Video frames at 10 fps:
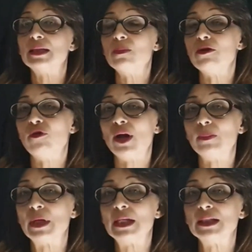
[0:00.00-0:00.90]
Simplify
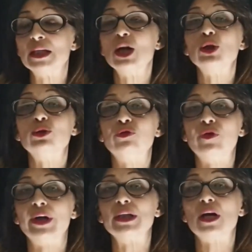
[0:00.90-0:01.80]
means to
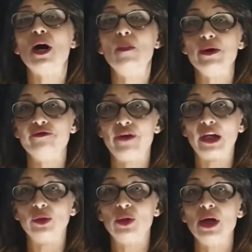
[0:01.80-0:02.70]
find a common
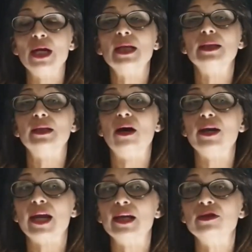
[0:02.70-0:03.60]
factor that
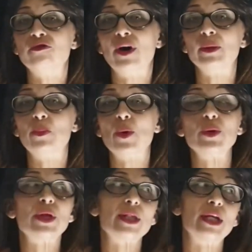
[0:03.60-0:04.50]
I can divide
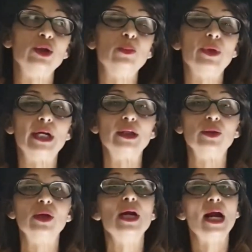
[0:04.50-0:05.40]
both the
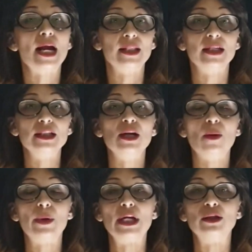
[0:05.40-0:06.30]
numerator and the
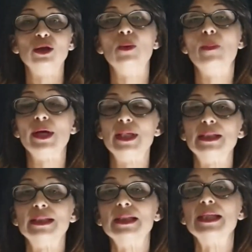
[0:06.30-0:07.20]
denominator by
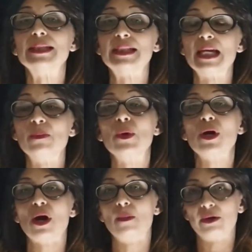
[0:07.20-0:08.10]
this same
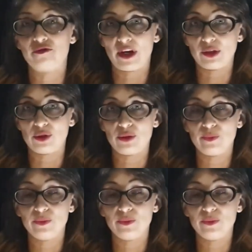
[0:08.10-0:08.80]
common factor.